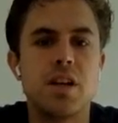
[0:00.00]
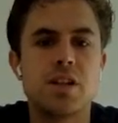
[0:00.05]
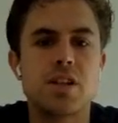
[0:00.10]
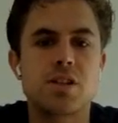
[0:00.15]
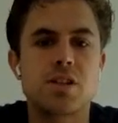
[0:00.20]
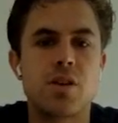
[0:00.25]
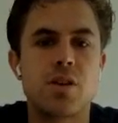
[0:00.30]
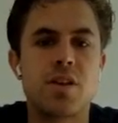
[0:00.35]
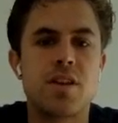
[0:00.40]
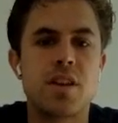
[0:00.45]

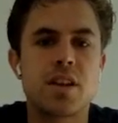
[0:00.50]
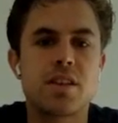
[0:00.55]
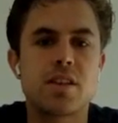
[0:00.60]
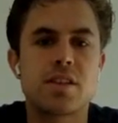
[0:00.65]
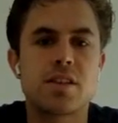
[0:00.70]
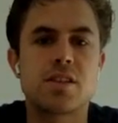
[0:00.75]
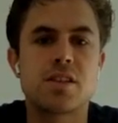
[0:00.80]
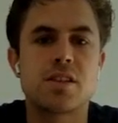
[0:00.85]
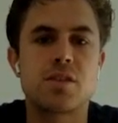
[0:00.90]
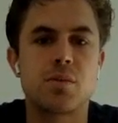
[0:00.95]
So I think
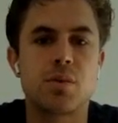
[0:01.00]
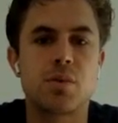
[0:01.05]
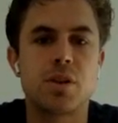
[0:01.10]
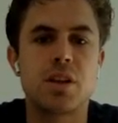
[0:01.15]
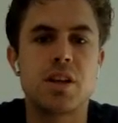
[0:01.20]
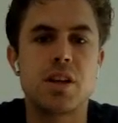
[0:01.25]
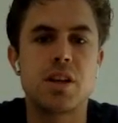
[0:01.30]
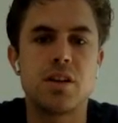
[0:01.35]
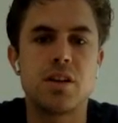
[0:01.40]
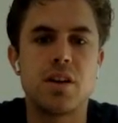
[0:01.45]
this is a
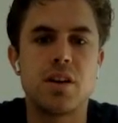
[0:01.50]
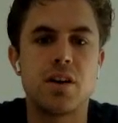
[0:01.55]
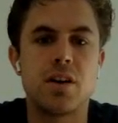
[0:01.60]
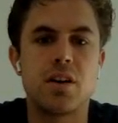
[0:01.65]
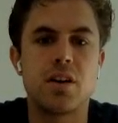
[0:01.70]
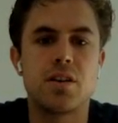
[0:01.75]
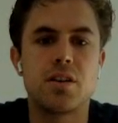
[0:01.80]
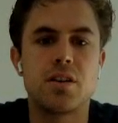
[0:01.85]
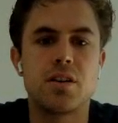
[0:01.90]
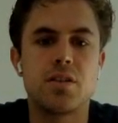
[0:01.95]
really
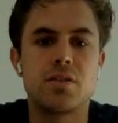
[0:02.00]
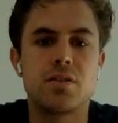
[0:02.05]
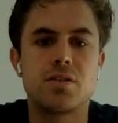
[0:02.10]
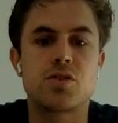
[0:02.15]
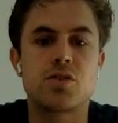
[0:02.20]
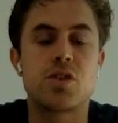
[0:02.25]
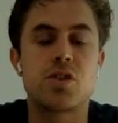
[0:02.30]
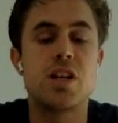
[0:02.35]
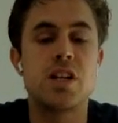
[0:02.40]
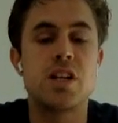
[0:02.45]

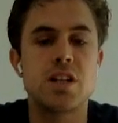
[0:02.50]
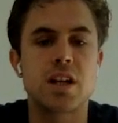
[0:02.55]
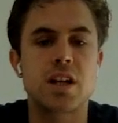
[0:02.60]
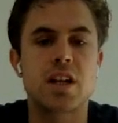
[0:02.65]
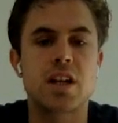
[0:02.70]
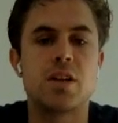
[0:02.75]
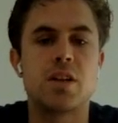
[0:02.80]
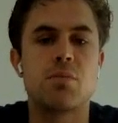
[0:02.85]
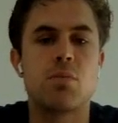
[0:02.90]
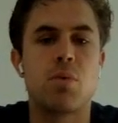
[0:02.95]

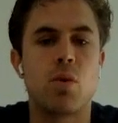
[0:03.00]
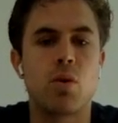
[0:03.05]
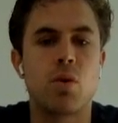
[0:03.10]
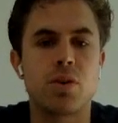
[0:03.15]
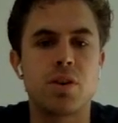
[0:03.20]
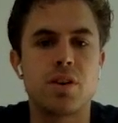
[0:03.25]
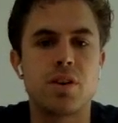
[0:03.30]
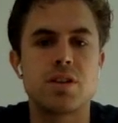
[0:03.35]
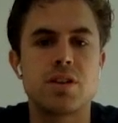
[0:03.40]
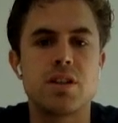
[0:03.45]
strategic and
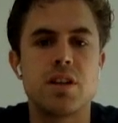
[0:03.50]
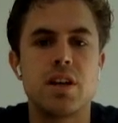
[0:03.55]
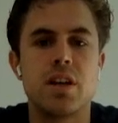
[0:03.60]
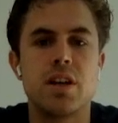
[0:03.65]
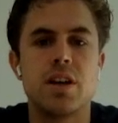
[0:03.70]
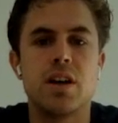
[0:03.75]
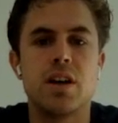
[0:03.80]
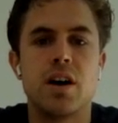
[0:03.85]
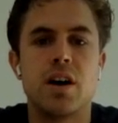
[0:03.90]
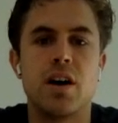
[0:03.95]
important
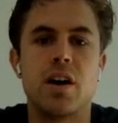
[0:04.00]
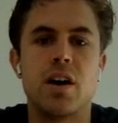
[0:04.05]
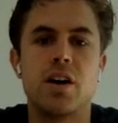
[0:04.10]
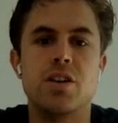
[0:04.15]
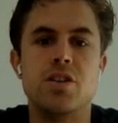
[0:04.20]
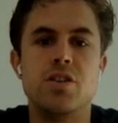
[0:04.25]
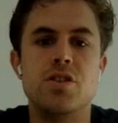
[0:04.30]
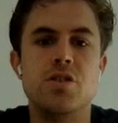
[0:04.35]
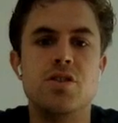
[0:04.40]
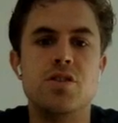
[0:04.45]

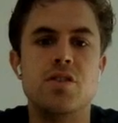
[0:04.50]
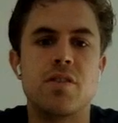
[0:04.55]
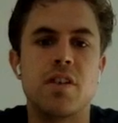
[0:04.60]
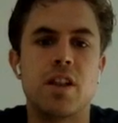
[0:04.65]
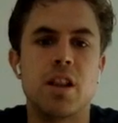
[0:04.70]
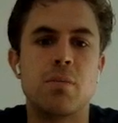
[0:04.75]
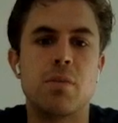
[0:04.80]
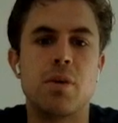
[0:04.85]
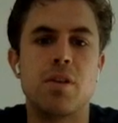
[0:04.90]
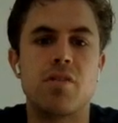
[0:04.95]
new
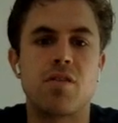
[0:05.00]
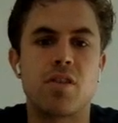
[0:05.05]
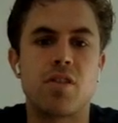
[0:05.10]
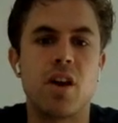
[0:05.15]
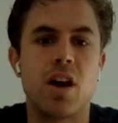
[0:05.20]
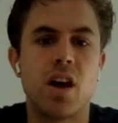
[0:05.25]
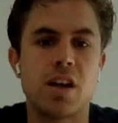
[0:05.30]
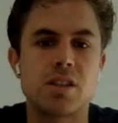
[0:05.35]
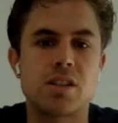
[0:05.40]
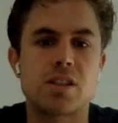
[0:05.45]
development for
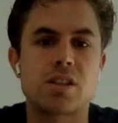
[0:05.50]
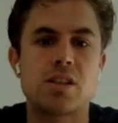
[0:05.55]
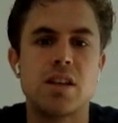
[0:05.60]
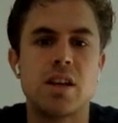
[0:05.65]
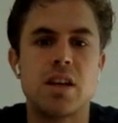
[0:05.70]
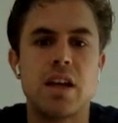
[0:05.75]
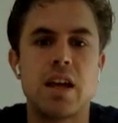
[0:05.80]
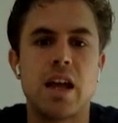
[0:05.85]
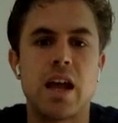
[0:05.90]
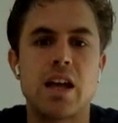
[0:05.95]
us
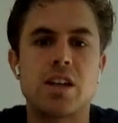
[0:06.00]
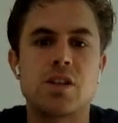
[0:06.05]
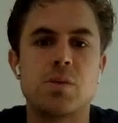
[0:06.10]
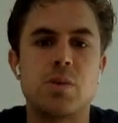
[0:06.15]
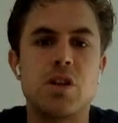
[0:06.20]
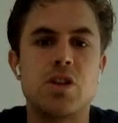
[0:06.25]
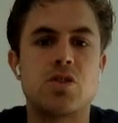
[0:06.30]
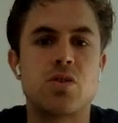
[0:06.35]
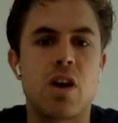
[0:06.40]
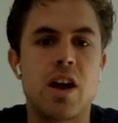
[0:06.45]
as
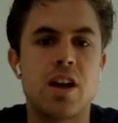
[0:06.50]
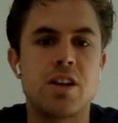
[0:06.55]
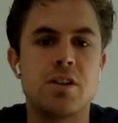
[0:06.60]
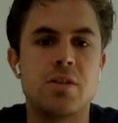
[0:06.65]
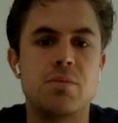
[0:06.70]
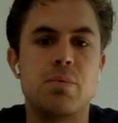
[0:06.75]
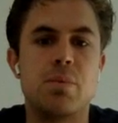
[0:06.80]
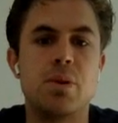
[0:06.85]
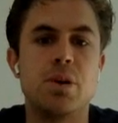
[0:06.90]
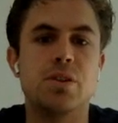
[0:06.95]
we try to
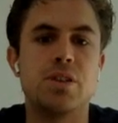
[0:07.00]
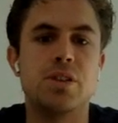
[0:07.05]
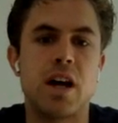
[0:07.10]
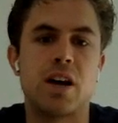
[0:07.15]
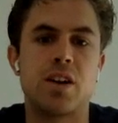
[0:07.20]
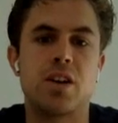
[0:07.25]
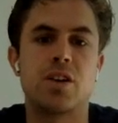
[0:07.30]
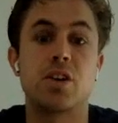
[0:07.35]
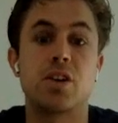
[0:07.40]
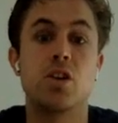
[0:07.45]
build
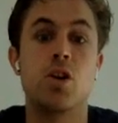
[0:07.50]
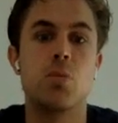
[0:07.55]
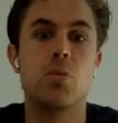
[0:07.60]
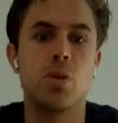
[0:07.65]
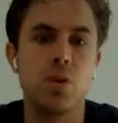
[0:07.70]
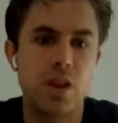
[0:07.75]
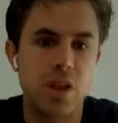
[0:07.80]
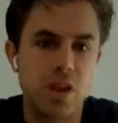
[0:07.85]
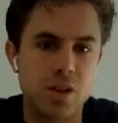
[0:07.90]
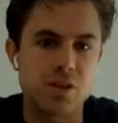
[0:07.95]
out a
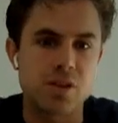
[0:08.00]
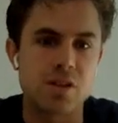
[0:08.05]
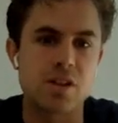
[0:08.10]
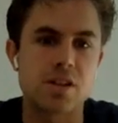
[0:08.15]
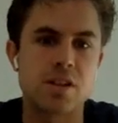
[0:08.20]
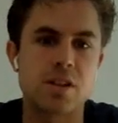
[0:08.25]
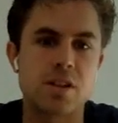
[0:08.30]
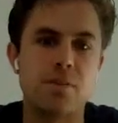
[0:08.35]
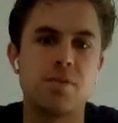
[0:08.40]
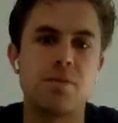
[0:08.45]
global
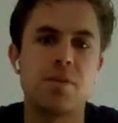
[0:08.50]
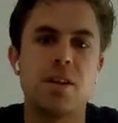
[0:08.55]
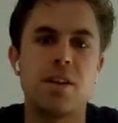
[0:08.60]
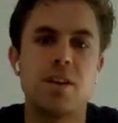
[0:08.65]
ecosystem.